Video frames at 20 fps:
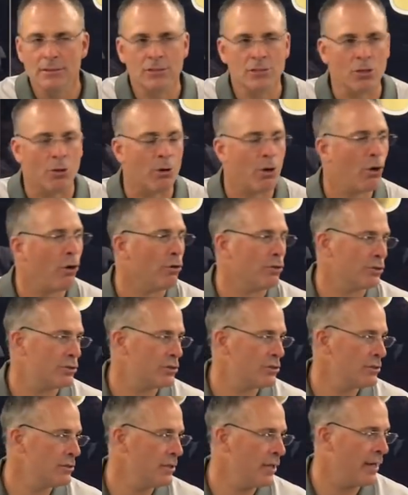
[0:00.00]
So it
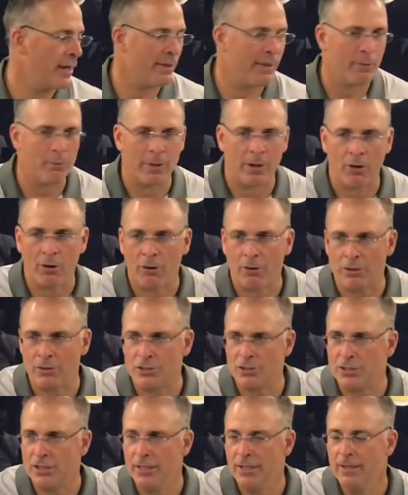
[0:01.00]
hurts. And I think when it
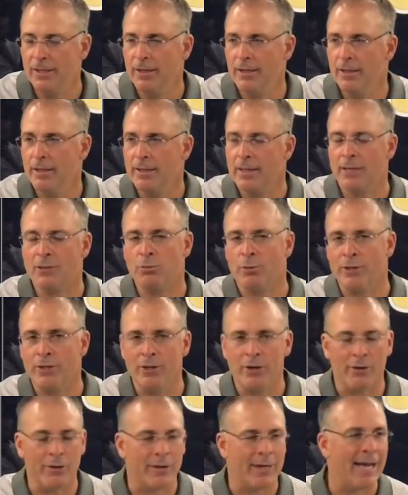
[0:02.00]
hurts, that's when you
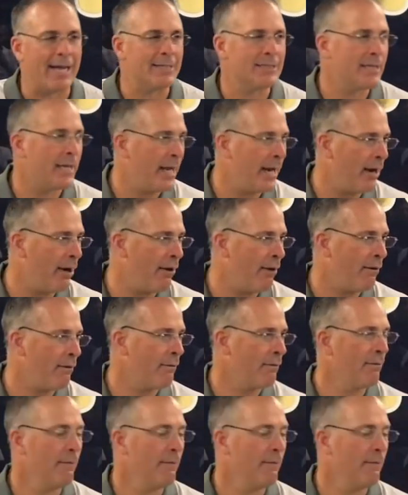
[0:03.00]
know you guys care.